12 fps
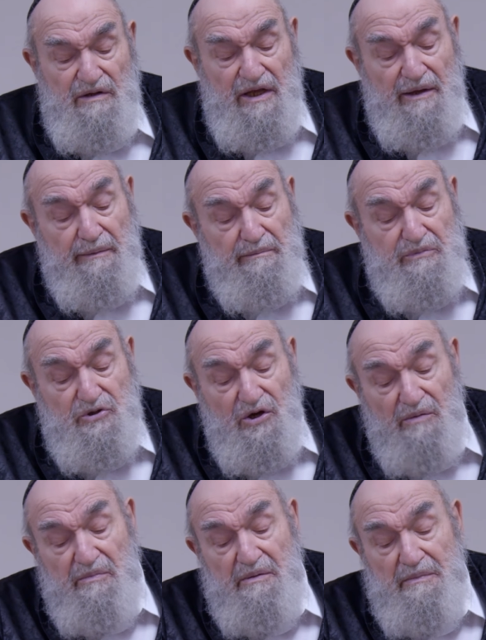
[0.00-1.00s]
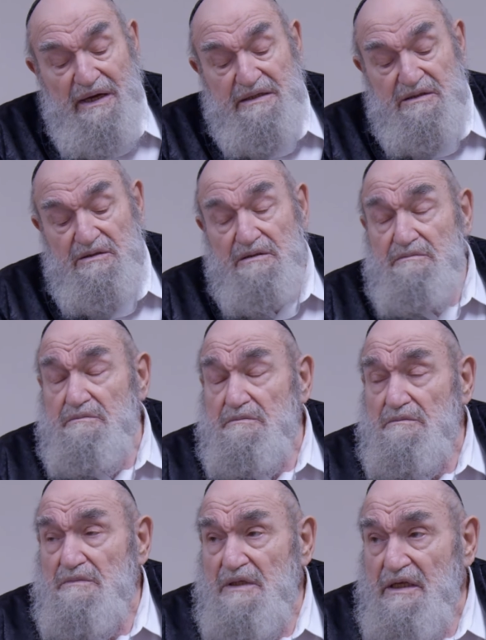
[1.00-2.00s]
Im Tomimata
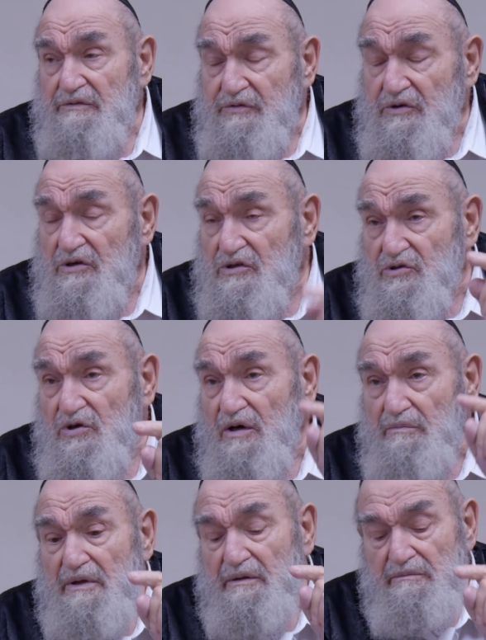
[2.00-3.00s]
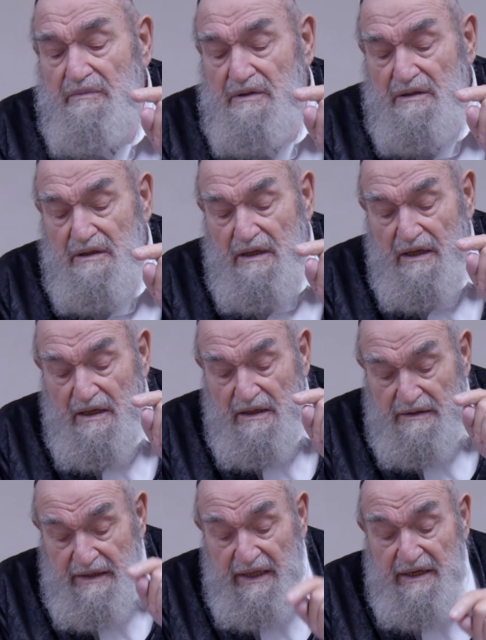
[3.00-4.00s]
if you are Tomim,
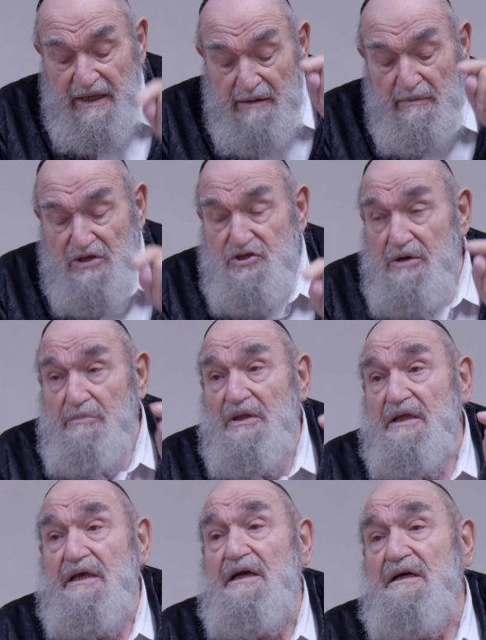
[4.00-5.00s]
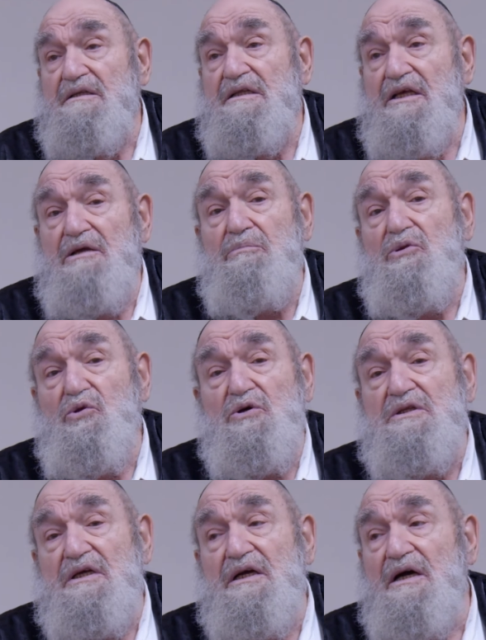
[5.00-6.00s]
then im Hashem then you belong
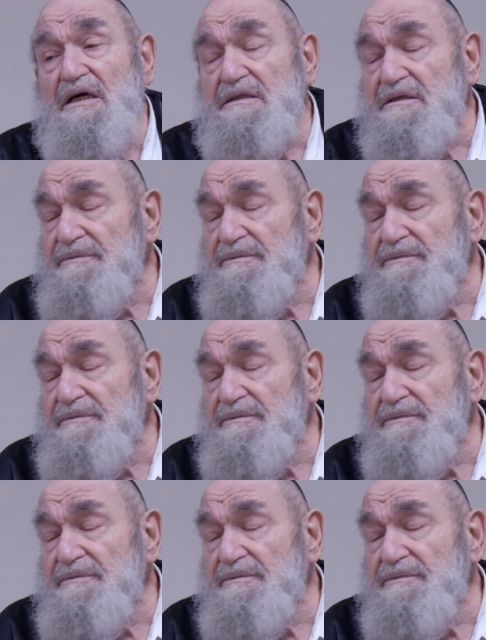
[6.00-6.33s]
to God.